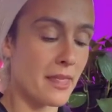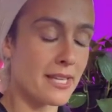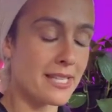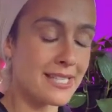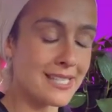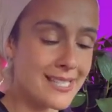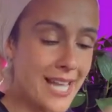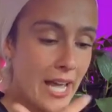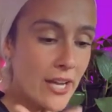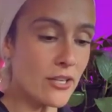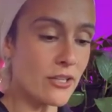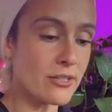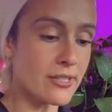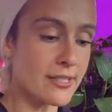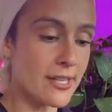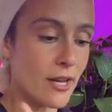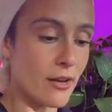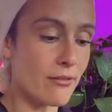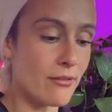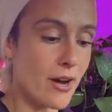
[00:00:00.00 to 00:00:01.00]
set
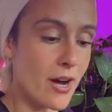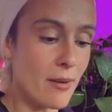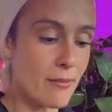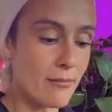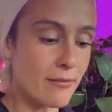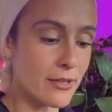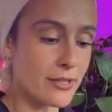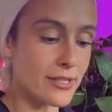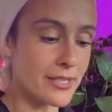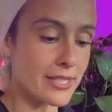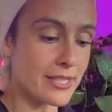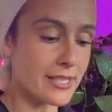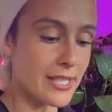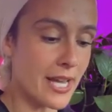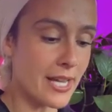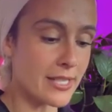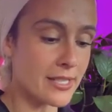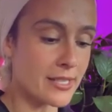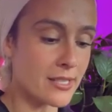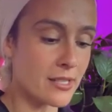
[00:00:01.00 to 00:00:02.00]
yourself up for
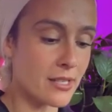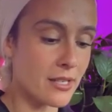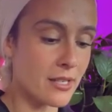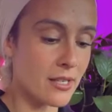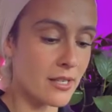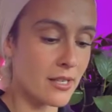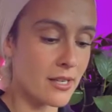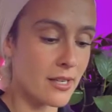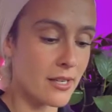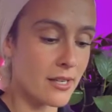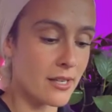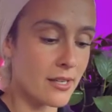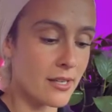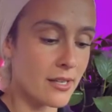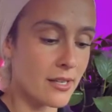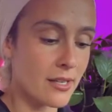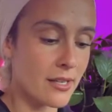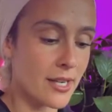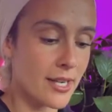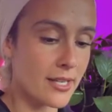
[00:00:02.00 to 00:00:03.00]
success
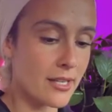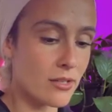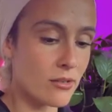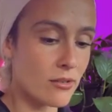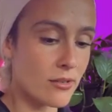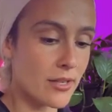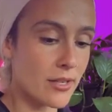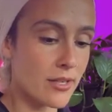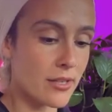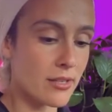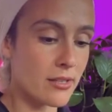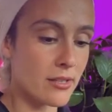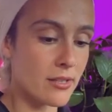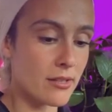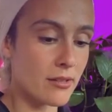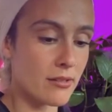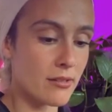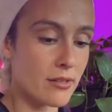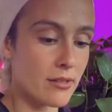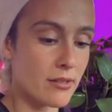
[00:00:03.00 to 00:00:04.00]
and in
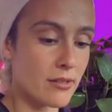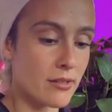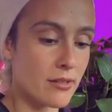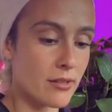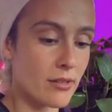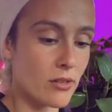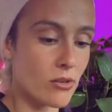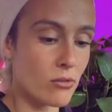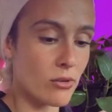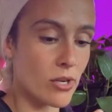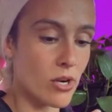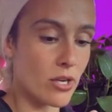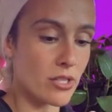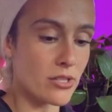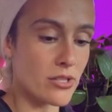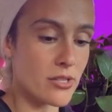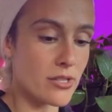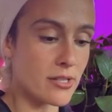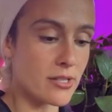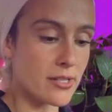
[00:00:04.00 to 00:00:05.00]
in you know regard
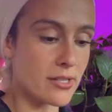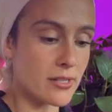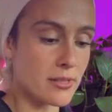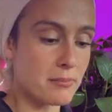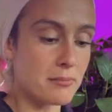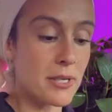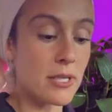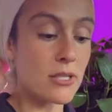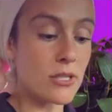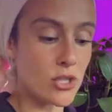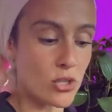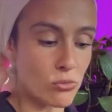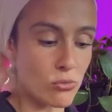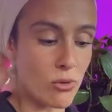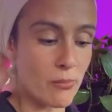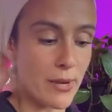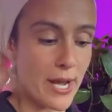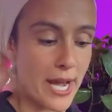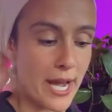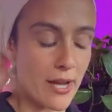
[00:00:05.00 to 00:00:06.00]
to the
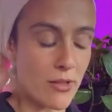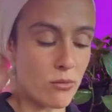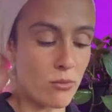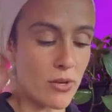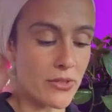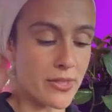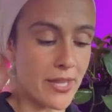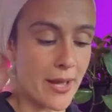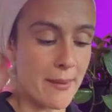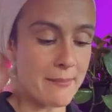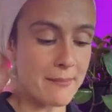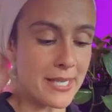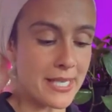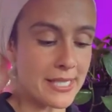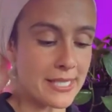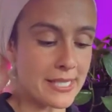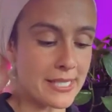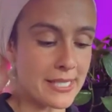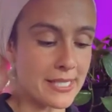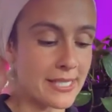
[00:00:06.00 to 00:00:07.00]
spiritual path what that
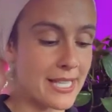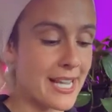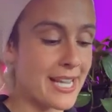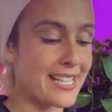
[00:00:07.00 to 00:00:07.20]
means is